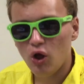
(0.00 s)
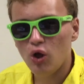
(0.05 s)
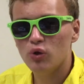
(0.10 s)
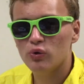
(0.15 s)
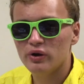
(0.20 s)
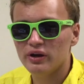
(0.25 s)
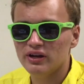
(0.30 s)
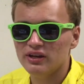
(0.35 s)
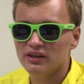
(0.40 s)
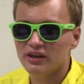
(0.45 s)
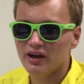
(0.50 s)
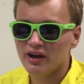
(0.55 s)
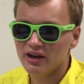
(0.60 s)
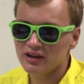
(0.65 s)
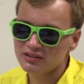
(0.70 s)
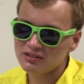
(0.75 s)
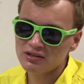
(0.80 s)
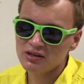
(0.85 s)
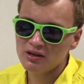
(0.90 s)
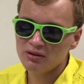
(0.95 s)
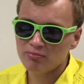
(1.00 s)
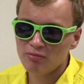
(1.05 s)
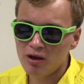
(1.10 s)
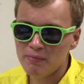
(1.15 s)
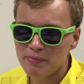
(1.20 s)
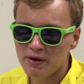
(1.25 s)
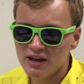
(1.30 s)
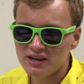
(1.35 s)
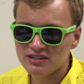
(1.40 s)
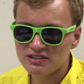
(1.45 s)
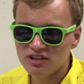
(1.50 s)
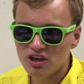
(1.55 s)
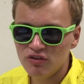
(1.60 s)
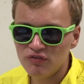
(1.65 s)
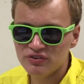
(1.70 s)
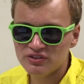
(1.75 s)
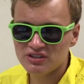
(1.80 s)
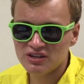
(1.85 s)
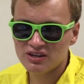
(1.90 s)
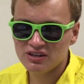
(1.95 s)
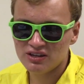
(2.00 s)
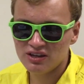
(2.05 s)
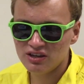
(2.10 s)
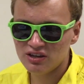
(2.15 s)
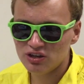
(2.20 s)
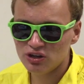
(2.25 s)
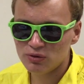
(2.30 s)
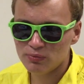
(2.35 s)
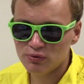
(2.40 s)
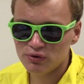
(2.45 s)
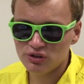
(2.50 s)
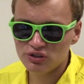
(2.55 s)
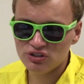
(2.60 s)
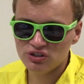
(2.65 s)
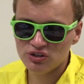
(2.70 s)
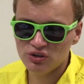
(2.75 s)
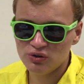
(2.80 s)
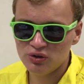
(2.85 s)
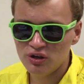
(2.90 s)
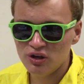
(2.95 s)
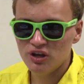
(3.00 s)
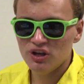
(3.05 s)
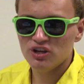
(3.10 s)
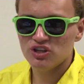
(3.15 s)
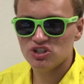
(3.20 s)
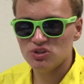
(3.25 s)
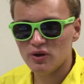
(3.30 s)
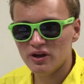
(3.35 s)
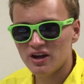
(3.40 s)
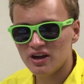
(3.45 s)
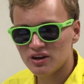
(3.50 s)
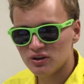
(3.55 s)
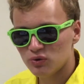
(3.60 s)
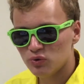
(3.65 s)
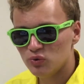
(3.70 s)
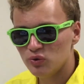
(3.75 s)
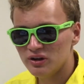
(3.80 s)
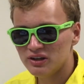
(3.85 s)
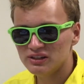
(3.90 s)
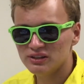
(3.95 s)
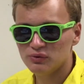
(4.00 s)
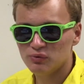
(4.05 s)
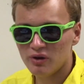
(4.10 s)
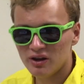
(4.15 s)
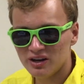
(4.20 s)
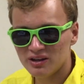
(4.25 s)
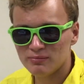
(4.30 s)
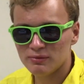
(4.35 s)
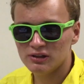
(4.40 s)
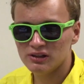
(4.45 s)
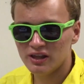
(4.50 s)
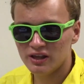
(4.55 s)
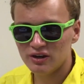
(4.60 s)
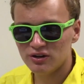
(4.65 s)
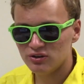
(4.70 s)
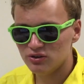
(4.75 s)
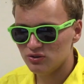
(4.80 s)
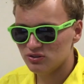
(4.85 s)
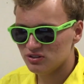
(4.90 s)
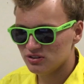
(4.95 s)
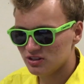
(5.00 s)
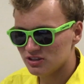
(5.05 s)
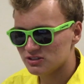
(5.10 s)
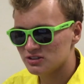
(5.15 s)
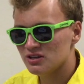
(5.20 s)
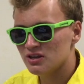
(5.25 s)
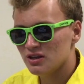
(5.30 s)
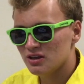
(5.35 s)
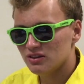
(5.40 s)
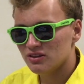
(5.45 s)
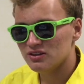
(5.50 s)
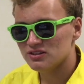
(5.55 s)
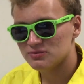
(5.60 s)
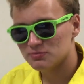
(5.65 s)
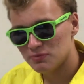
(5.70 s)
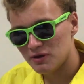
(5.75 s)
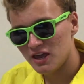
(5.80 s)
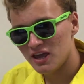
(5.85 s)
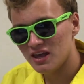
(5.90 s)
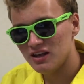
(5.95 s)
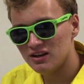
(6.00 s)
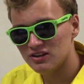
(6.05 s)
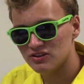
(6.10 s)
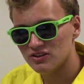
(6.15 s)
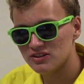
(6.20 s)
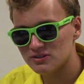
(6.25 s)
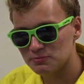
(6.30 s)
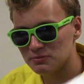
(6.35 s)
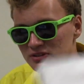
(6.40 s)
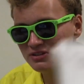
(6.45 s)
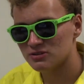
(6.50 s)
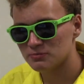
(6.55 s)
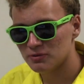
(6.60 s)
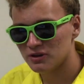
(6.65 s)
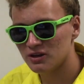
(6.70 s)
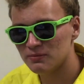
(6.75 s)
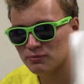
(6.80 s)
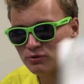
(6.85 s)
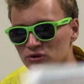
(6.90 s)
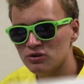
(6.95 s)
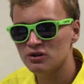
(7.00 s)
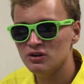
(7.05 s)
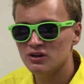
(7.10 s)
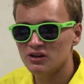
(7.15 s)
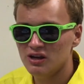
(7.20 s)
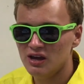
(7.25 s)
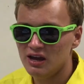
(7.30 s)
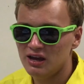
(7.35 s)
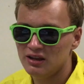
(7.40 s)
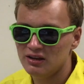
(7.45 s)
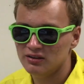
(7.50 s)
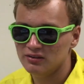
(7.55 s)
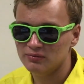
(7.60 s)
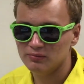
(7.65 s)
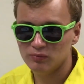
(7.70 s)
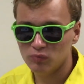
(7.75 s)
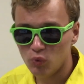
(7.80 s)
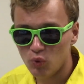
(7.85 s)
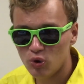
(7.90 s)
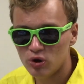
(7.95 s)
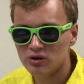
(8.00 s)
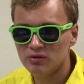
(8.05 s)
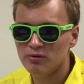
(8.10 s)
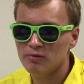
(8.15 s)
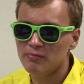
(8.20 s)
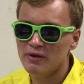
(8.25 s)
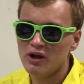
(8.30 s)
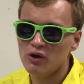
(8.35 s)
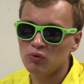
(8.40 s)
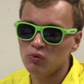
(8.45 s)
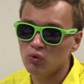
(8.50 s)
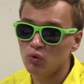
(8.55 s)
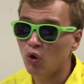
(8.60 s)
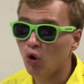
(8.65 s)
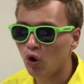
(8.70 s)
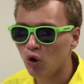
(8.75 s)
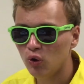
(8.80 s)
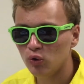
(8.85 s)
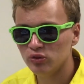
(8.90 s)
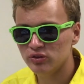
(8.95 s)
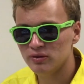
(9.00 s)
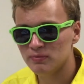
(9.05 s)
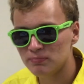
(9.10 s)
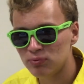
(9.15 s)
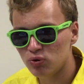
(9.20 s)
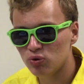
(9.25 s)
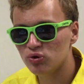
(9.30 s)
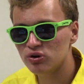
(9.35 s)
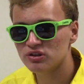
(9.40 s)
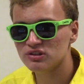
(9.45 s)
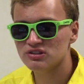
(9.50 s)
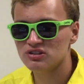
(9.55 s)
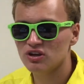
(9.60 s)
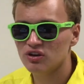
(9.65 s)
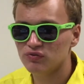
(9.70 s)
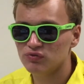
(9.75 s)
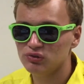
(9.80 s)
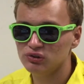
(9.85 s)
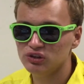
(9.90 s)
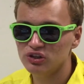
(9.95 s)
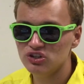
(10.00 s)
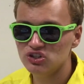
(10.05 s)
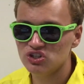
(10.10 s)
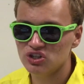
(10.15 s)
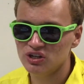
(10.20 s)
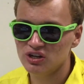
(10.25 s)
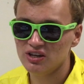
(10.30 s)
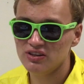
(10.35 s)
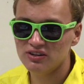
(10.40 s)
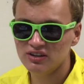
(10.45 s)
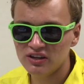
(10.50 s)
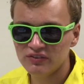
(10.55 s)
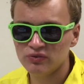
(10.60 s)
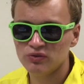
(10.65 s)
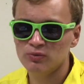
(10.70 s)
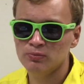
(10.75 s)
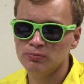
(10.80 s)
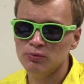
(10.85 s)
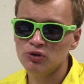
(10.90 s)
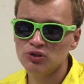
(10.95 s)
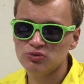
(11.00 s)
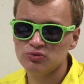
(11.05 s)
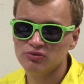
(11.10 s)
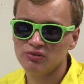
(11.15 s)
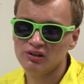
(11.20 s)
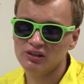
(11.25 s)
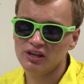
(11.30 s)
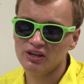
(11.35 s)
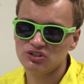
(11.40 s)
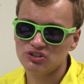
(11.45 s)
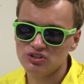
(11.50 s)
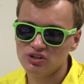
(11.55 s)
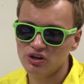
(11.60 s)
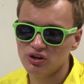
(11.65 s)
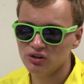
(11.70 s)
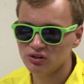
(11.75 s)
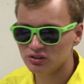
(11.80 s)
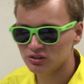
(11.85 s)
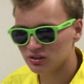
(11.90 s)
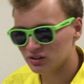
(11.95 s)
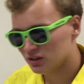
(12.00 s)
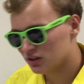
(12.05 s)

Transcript: Alright guys, my past self is going to get here pretty soon, so I got to quickly write him a letter using this pen and this piece of paper and warn him about all the importance of religion in the different books we read last year.